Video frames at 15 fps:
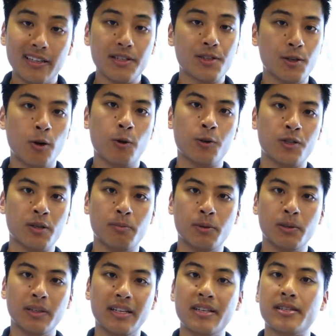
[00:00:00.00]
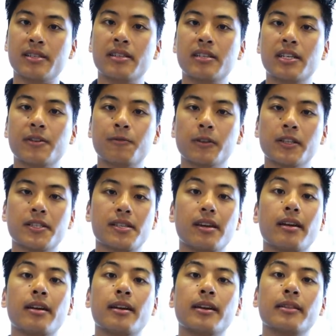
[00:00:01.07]
is noticeable is the
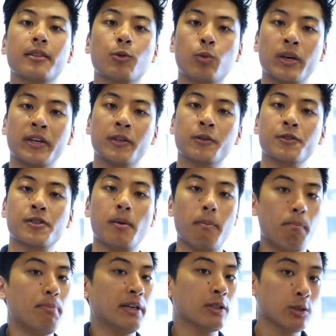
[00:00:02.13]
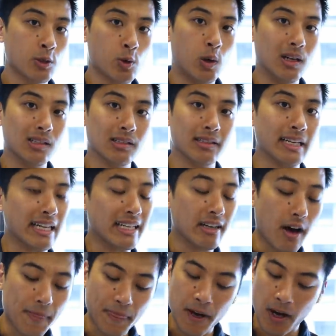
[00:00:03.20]
difference in the wheels build quality,
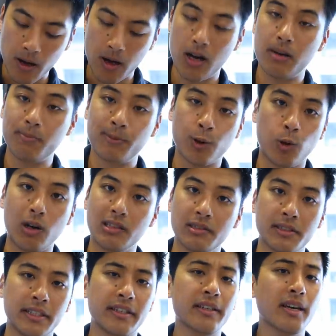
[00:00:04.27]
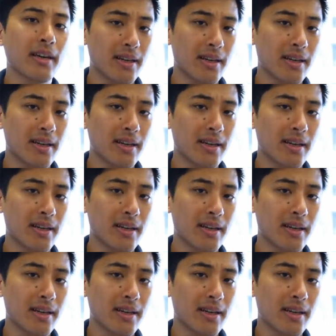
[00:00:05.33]
not the hub quality